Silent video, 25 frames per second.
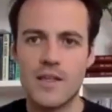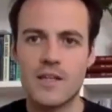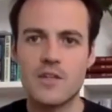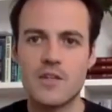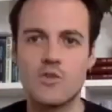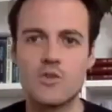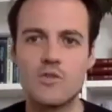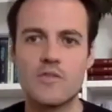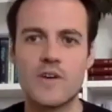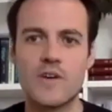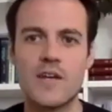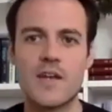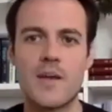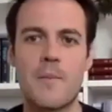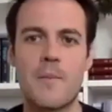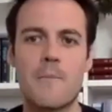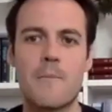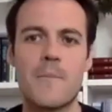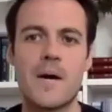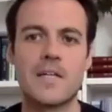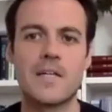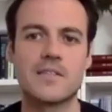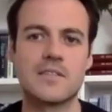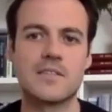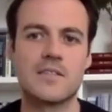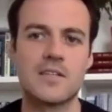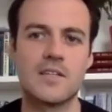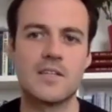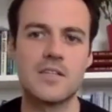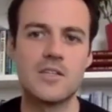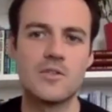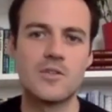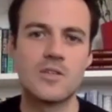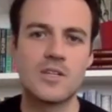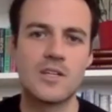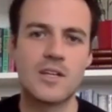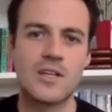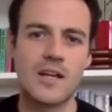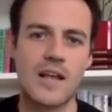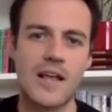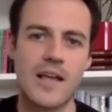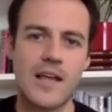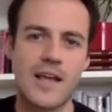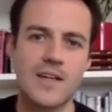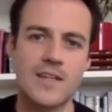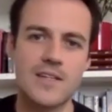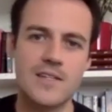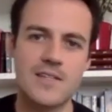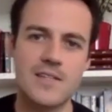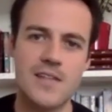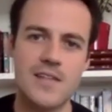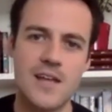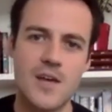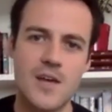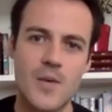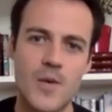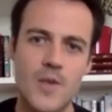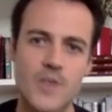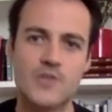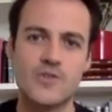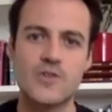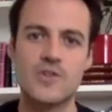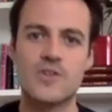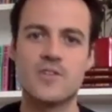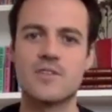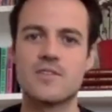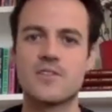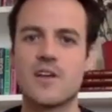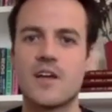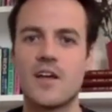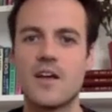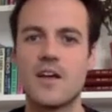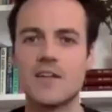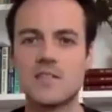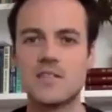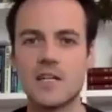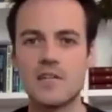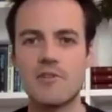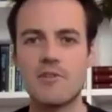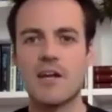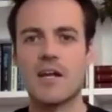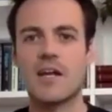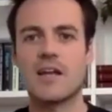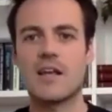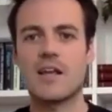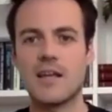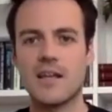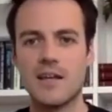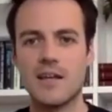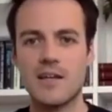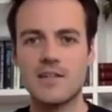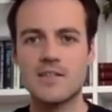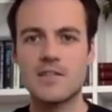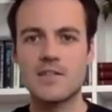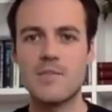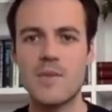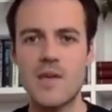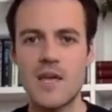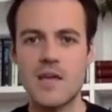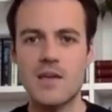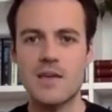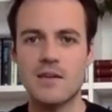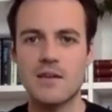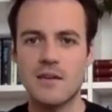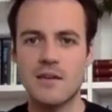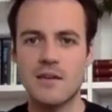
then you'll find a button you can click to send questions directly to me.